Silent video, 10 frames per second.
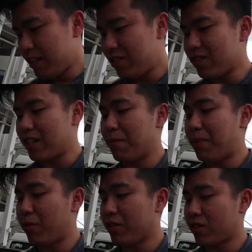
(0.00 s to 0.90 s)
This looks like a
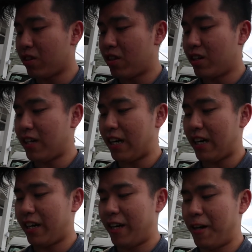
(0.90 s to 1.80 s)
Bulbasaur
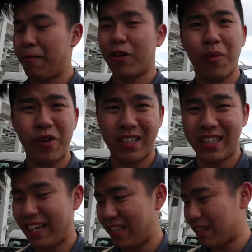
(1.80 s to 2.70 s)
um, community
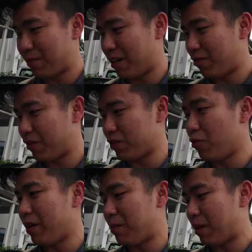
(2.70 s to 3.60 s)
day somehow with
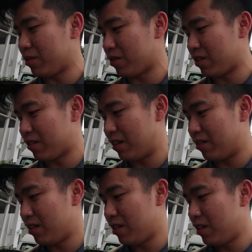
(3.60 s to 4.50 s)
so many Bulbasaurs
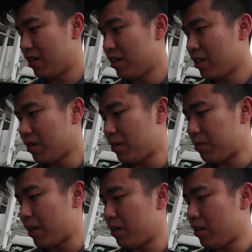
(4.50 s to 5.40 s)
around. Come
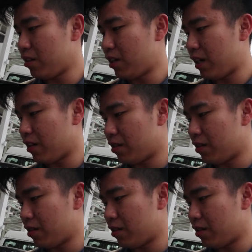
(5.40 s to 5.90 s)
on, man, internet.